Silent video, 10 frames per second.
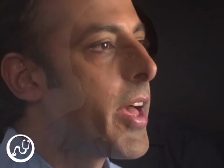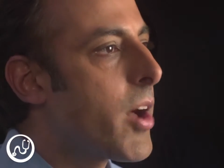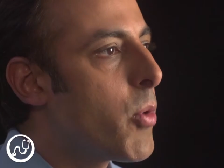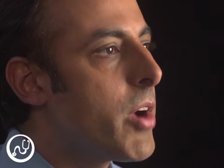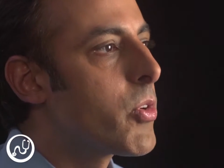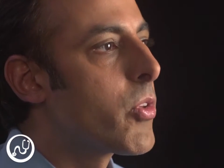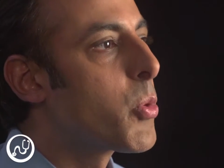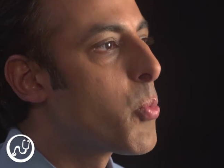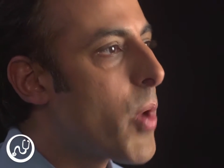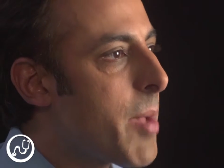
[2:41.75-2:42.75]
However,
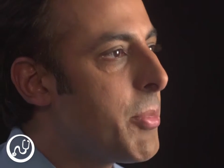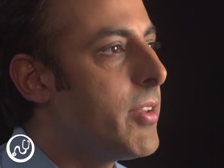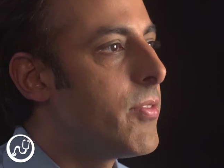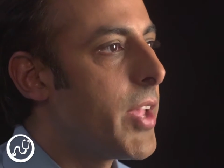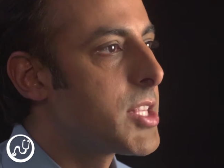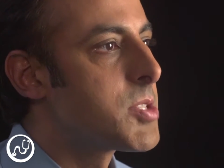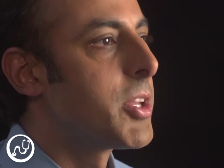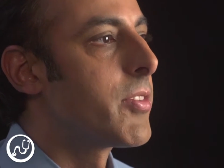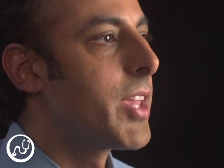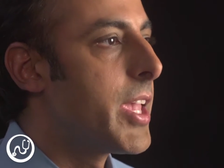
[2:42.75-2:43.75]
the rapid
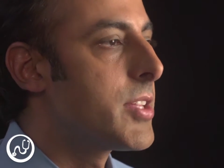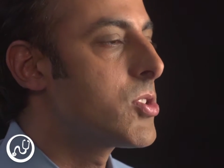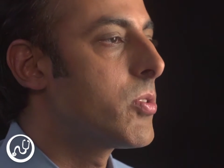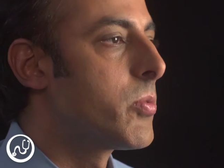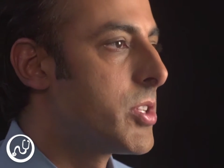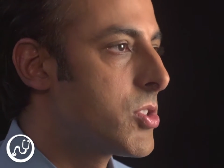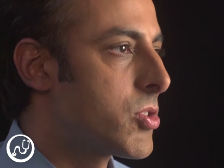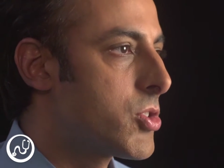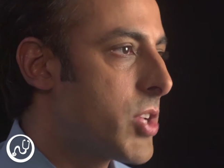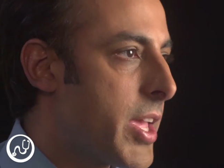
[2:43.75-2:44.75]
advancement of cancer
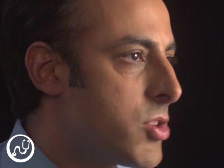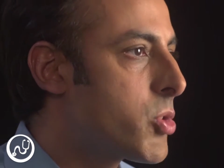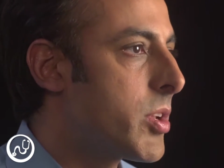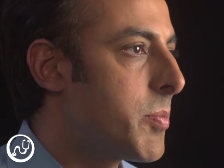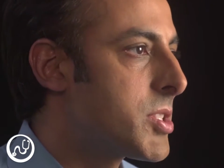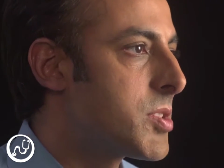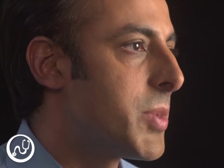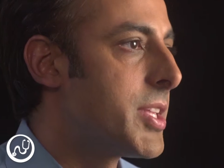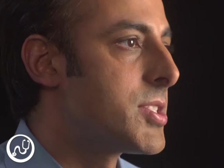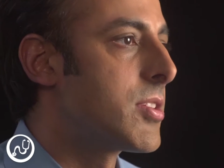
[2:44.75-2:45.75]
research and treatments
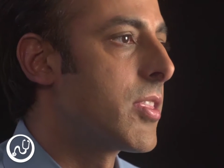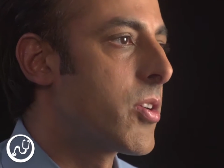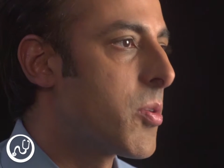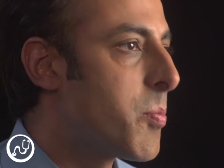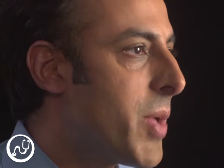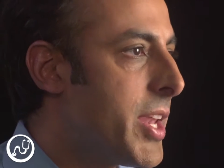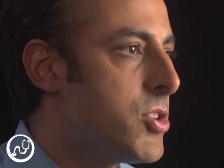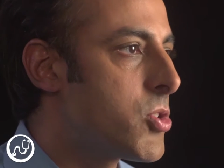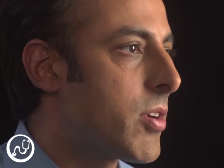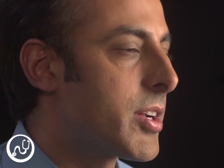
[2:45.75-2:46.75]
means there are many
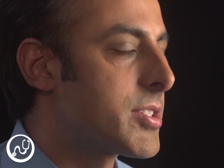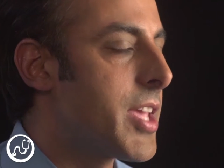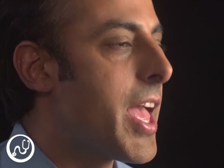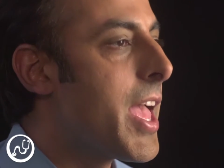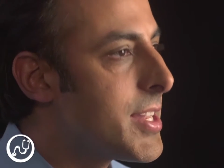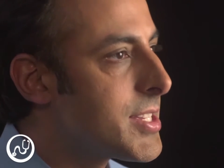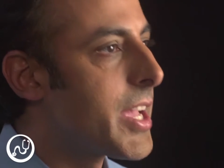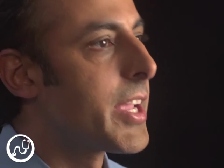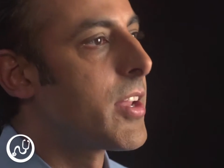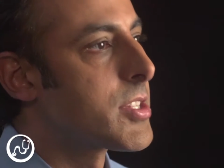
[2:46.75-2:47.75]
drugs and
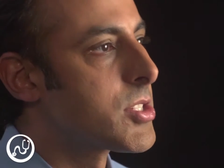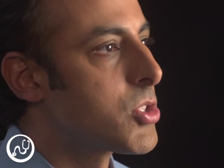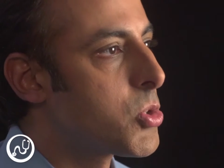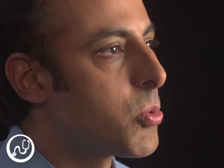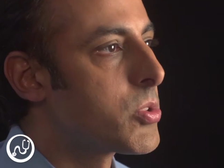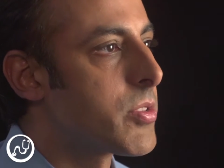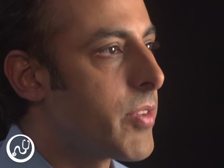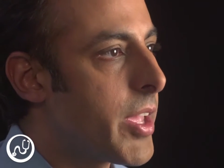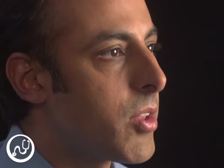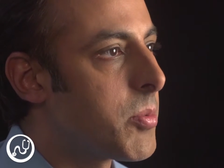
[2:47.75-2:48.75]
diagnostic tools
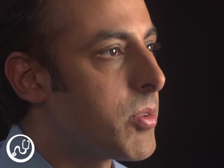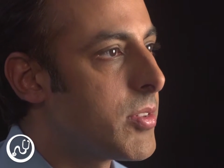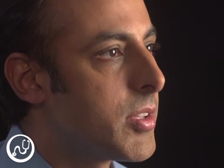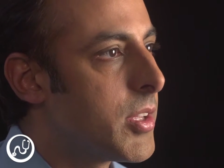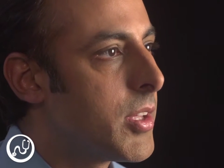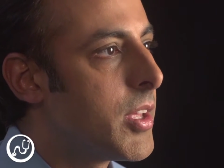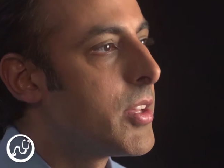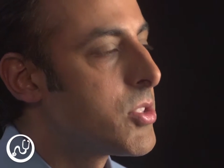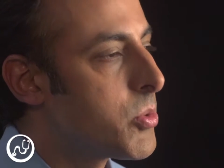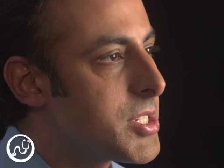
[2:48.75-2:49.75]
available
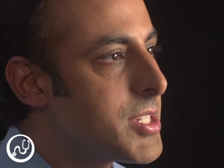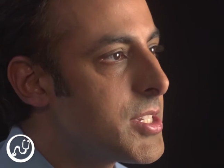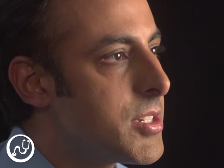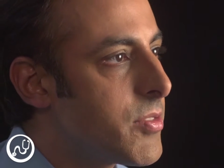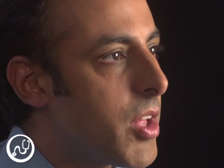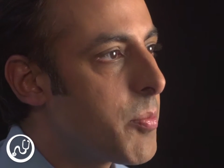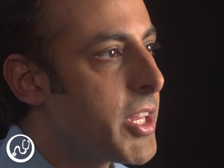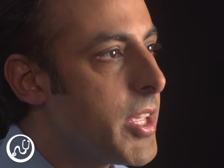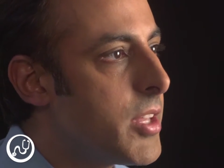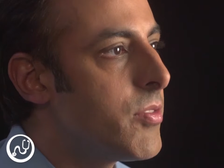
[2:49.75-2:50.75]
to assist in
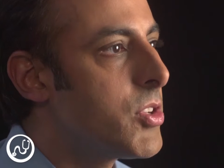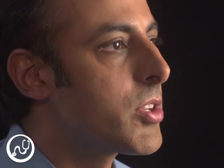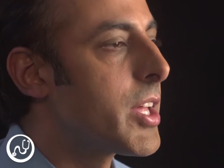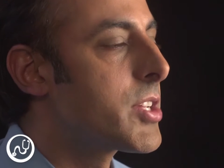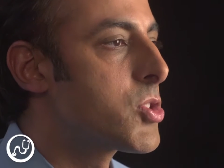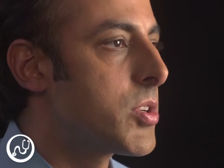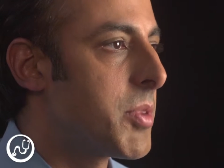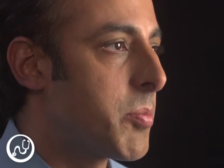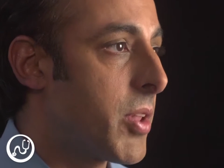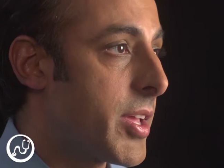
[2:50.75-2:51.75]
developing individualized
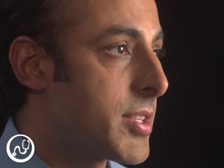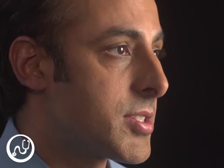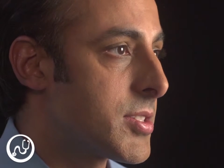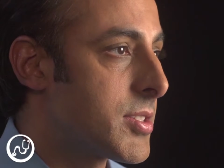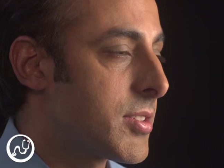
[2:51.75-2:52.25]
treatment plans.